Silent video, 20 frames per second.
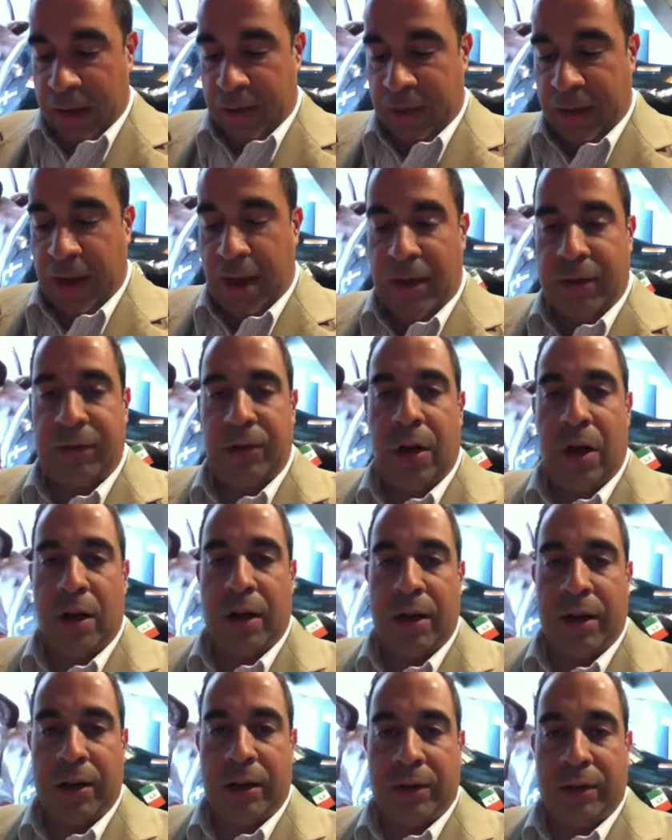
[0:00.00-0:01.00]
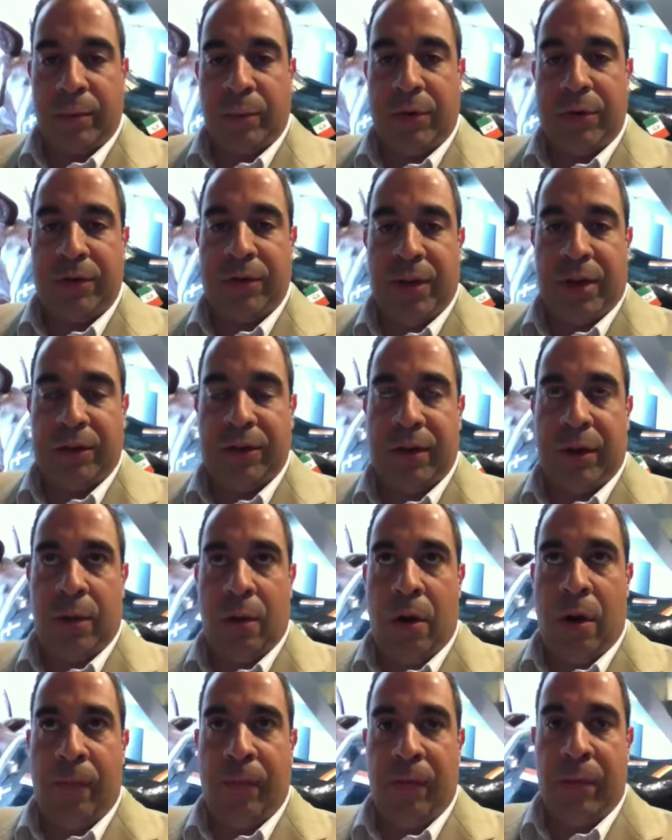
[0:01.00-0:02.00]
The guys talking at this presentation, they
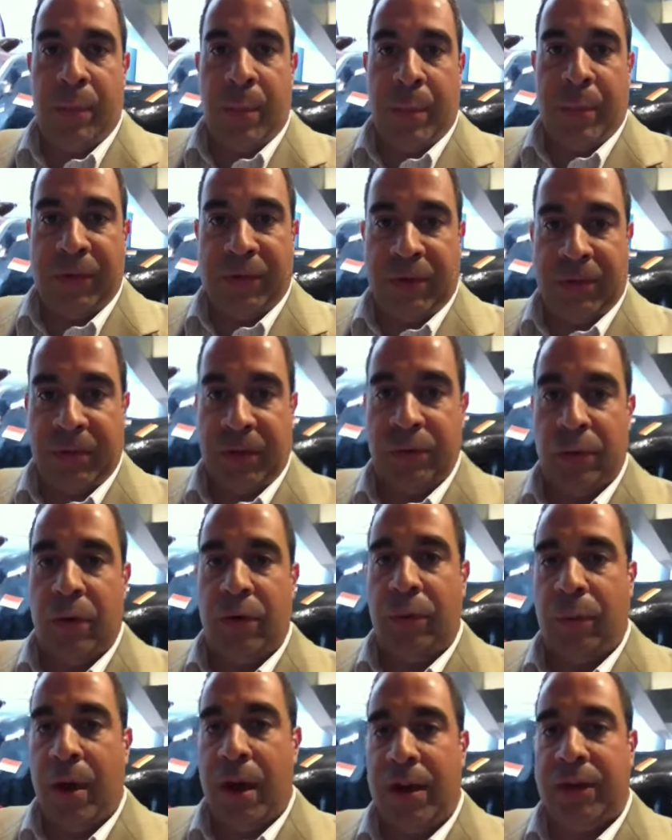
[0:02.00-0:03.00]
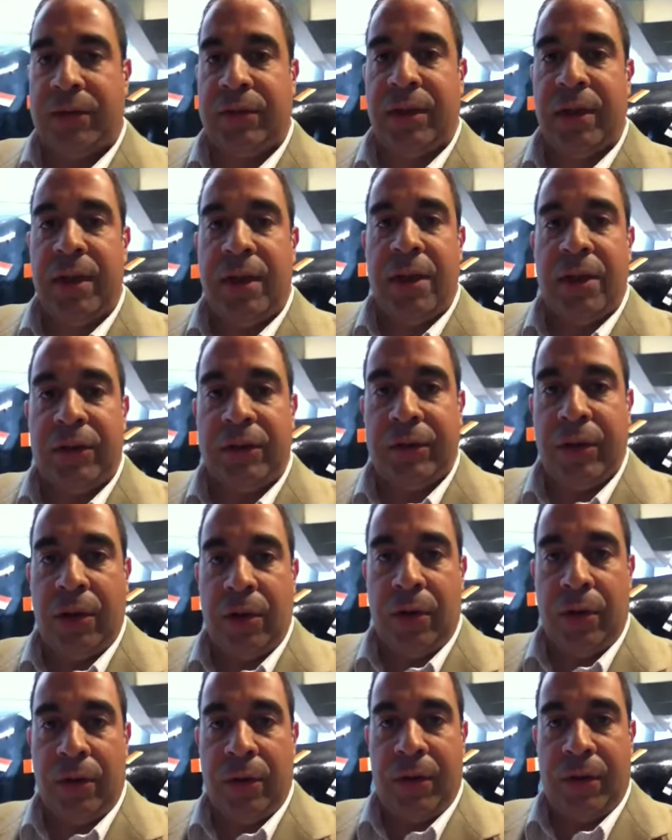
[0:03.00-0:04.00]
were all from the Pacific Northwest,
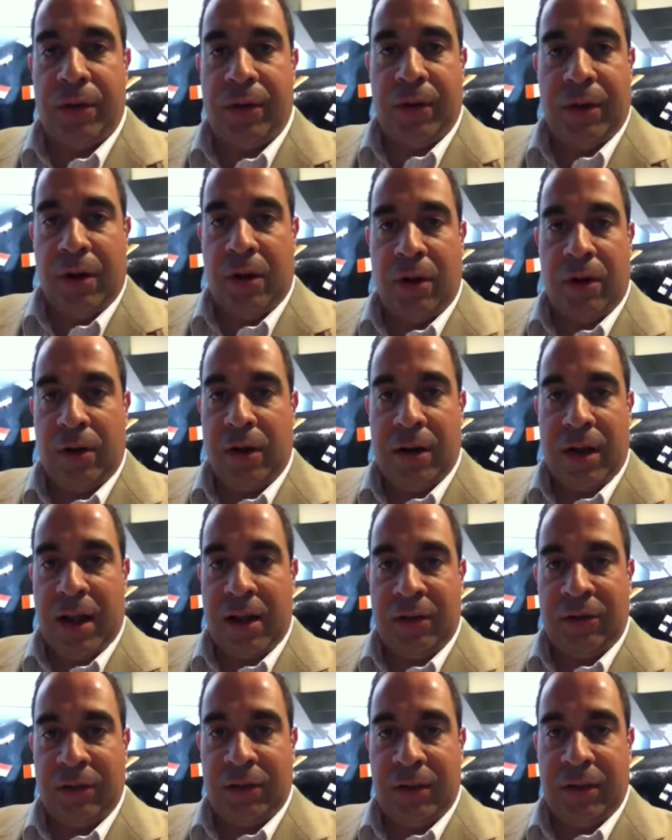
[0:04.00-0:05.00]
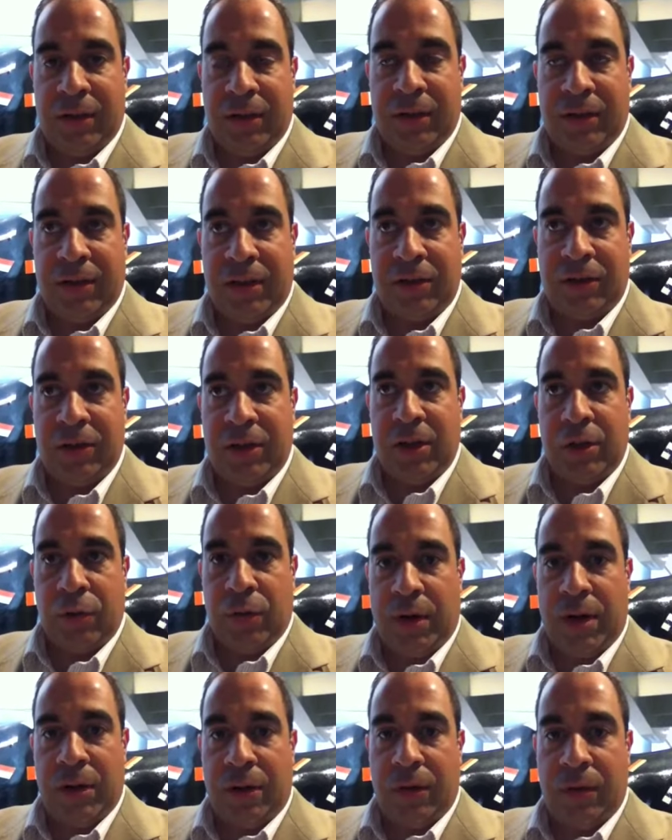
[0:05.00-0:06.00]
so they're essentially
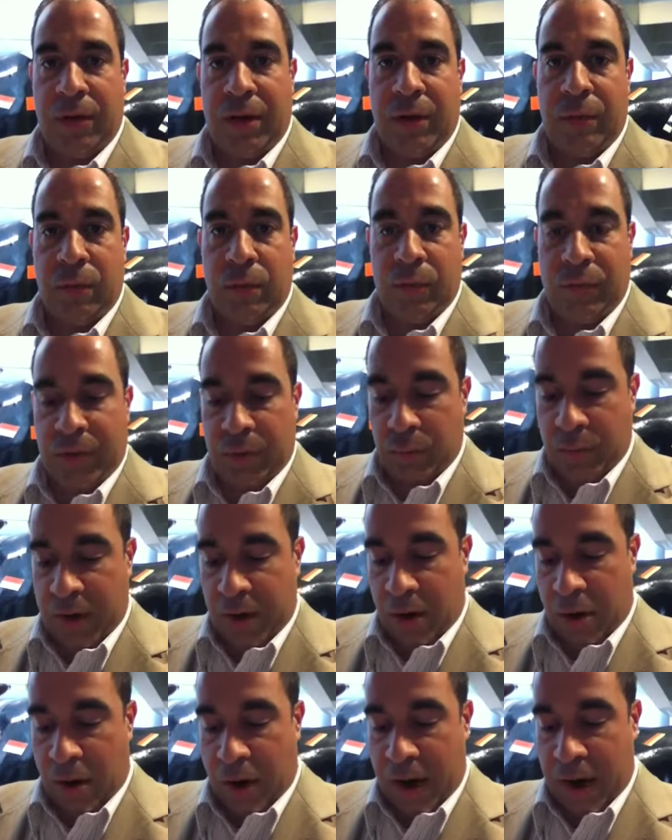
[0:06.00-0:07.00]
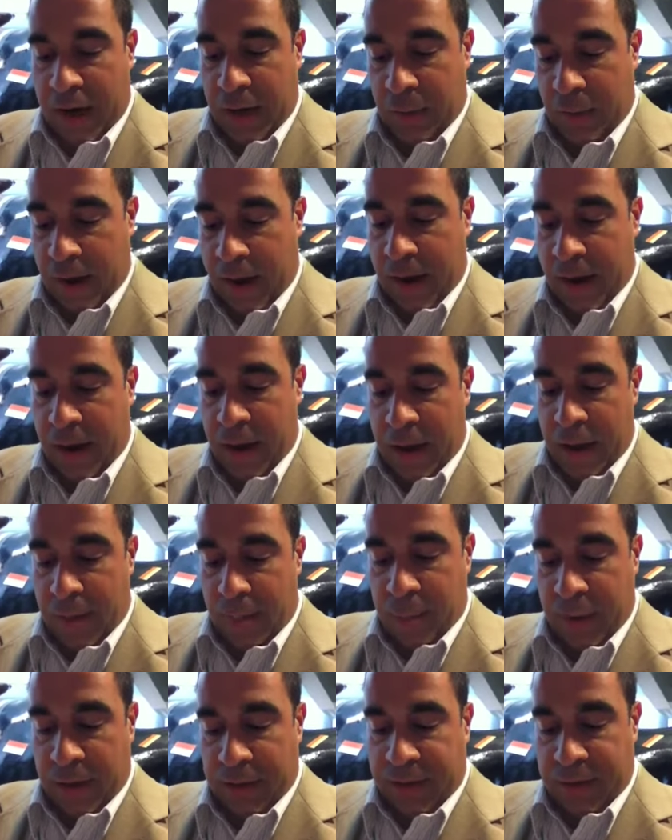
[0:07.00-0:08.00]
greener than we are anyway.
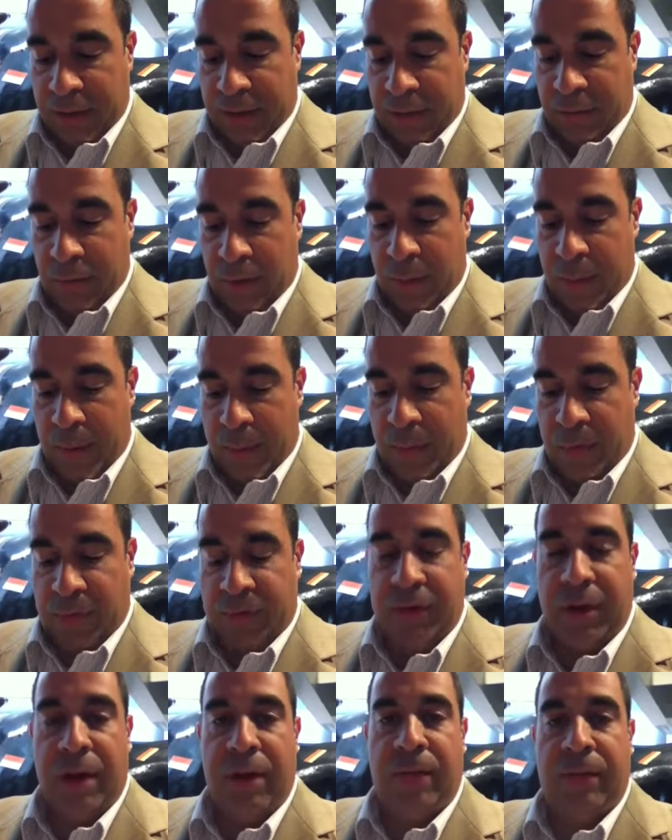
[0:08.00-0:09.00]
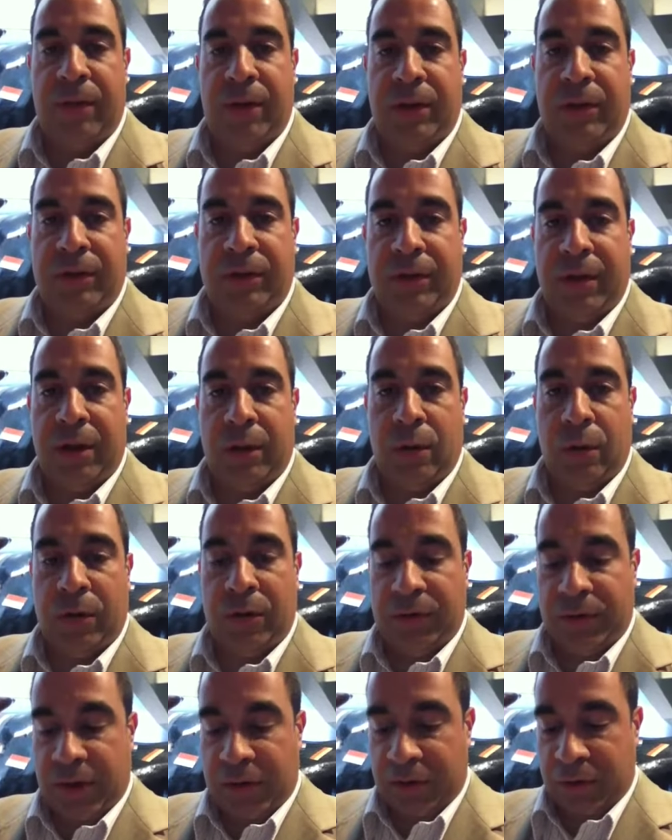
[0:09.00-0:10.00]
But they're all members of this
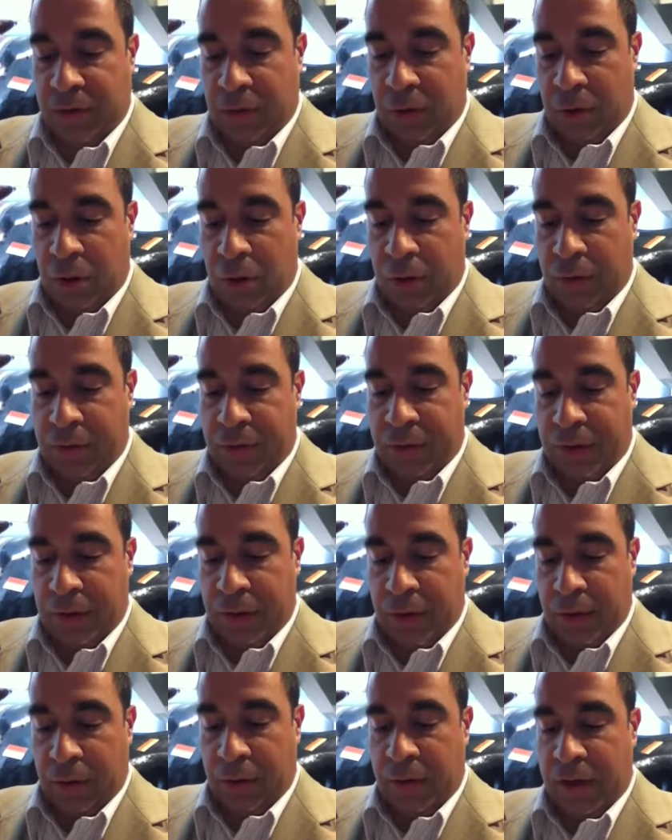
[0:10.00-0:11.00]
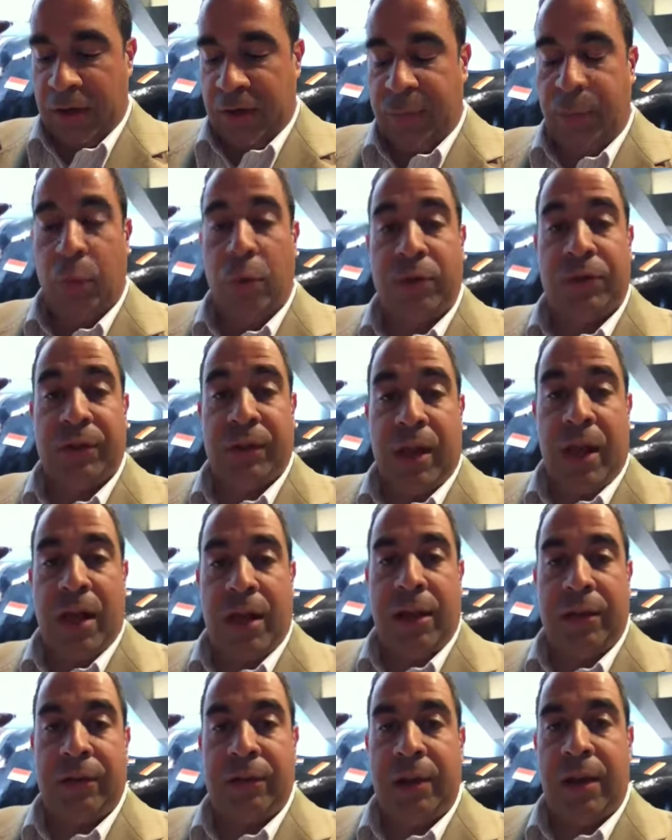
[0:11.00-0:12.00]
organization called Green Sports
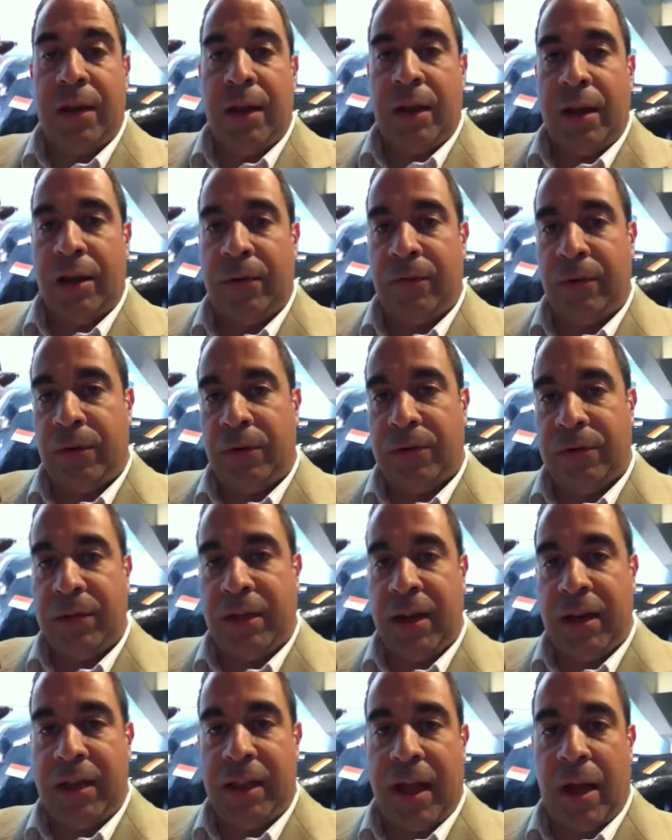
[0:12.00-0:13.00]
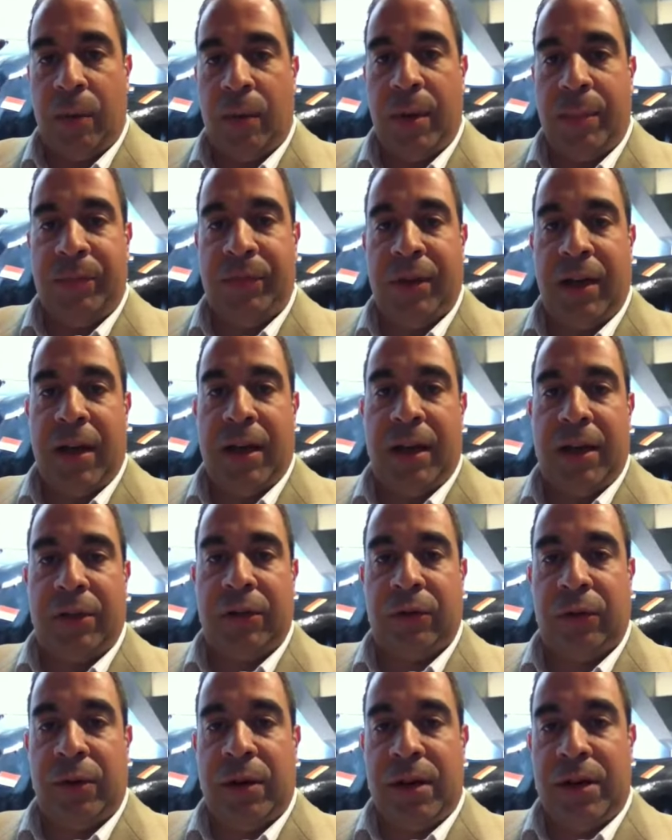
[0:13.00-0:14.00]
Alliance, and if you're interested in that website,
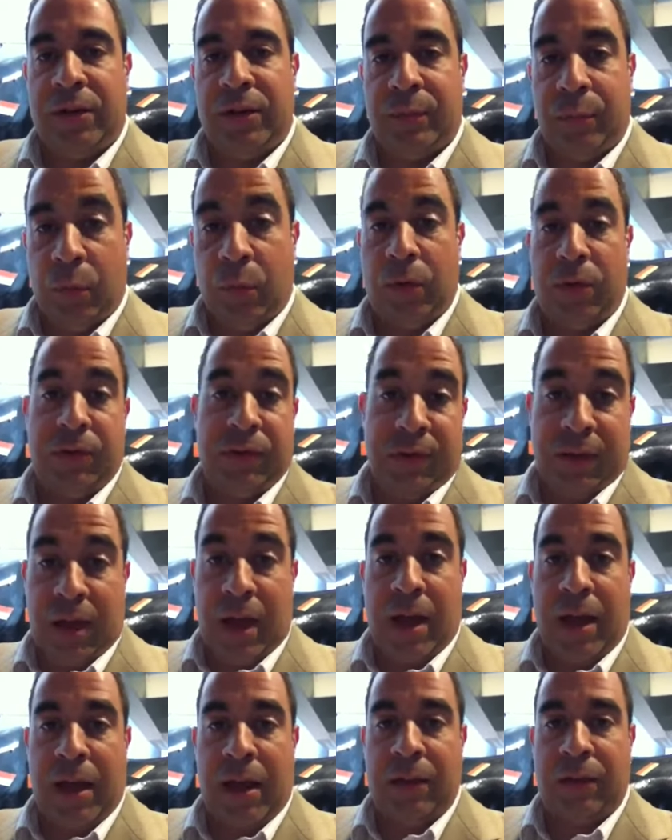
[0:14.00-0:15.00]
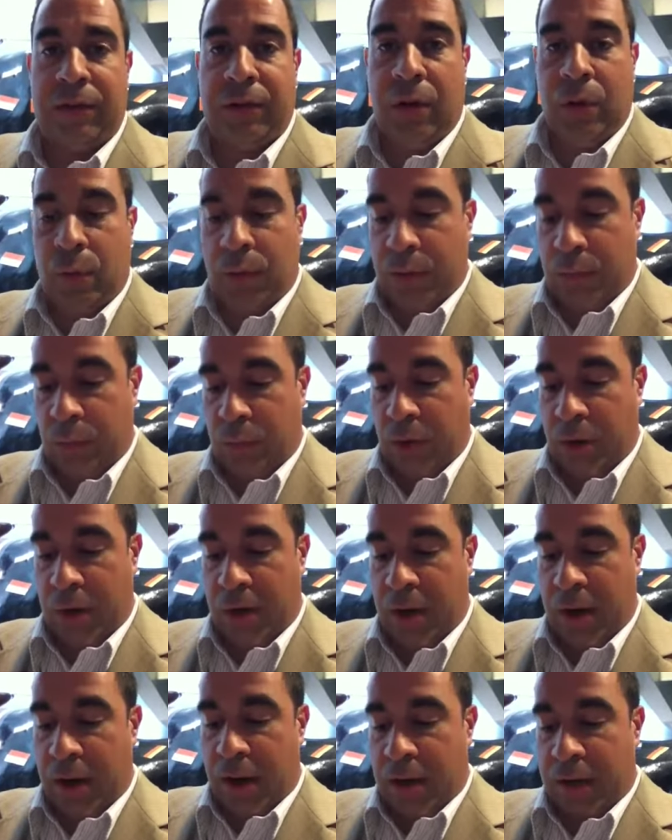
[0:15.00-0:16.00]
it's greensportsalliance, all one
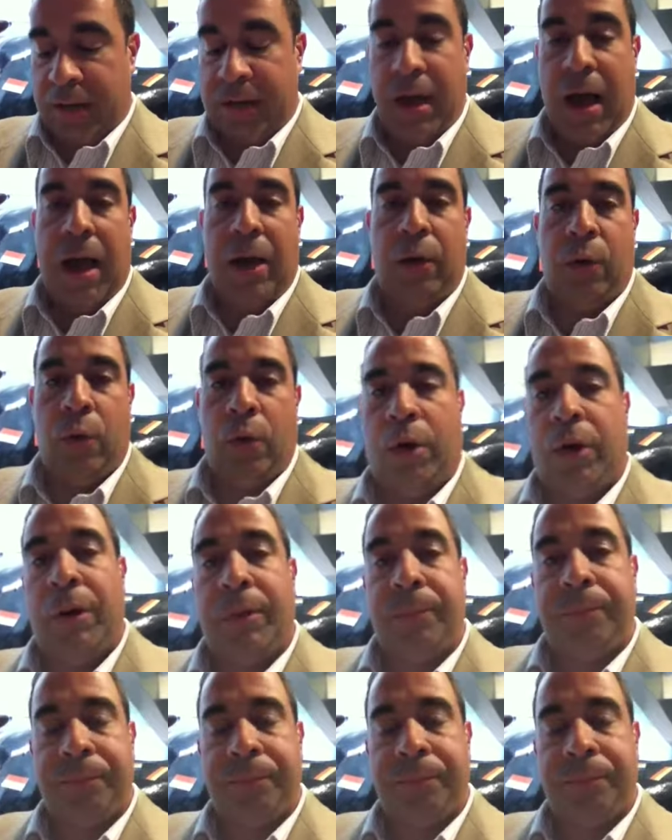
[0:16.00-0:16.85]
word, .org.